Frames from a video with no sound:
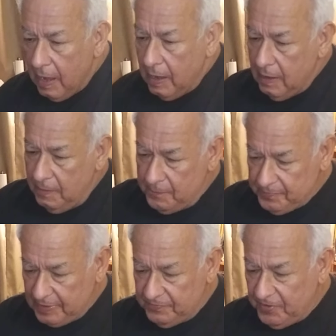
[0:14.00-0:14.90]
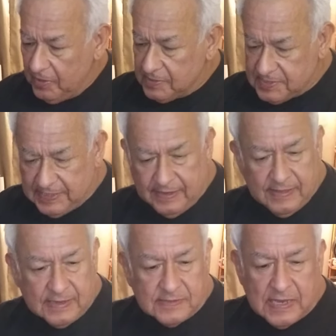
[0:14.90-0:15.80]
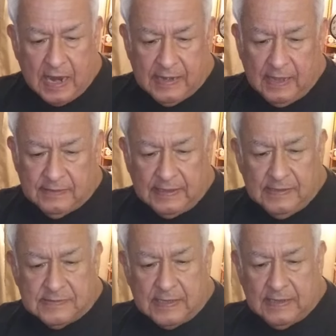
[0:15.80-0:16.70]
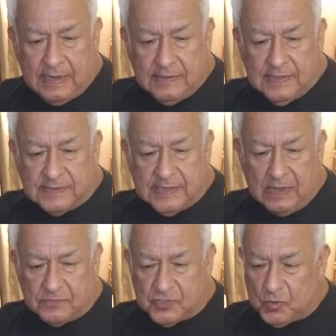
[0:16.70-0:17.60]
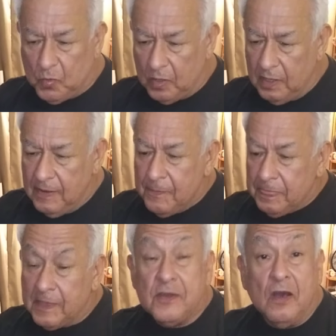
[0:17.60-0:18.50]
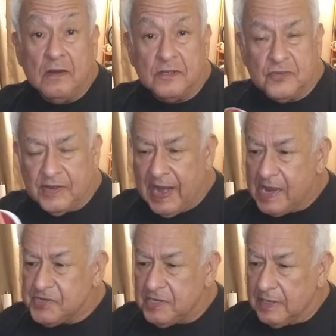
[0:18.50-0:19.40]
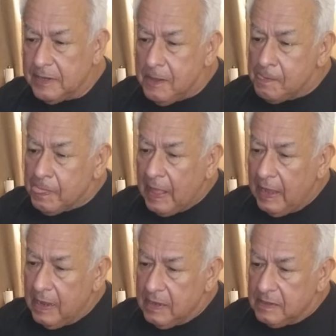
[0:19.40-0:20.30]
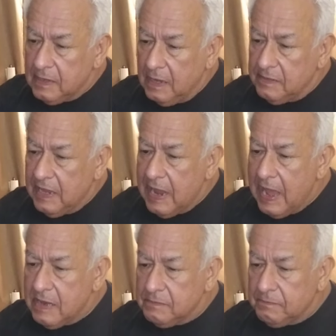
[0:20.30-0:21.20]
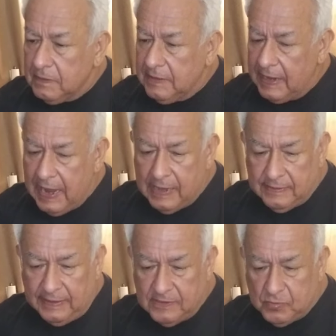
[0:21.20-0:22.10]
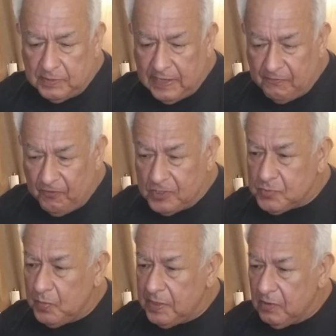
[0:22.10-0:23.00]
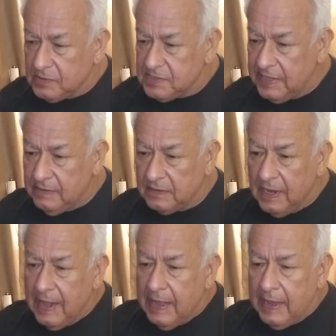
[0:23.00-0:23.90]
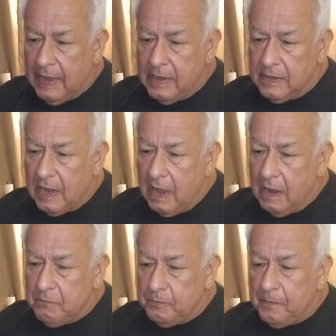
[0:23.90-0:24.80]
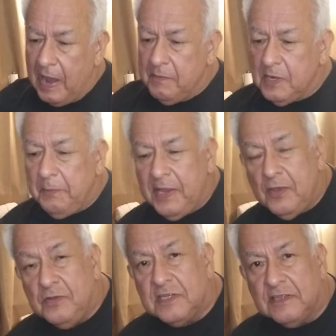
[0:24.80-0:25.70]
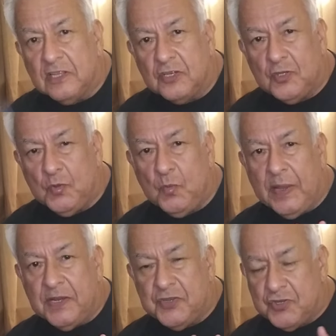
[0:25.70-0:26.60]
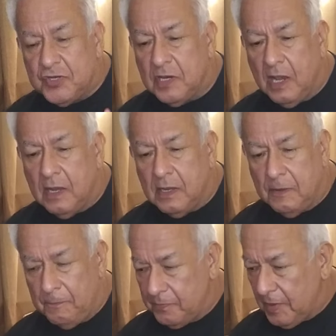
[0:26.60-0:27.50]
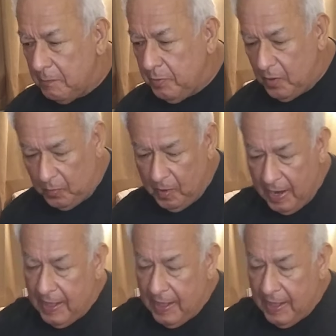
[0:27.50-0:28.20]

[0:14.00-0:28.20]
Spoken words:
If you can see this, I got these at a discount store, the Dollar Tree actually, and they had these when they first went on sale, and I'm going to be using the 2-inch bow.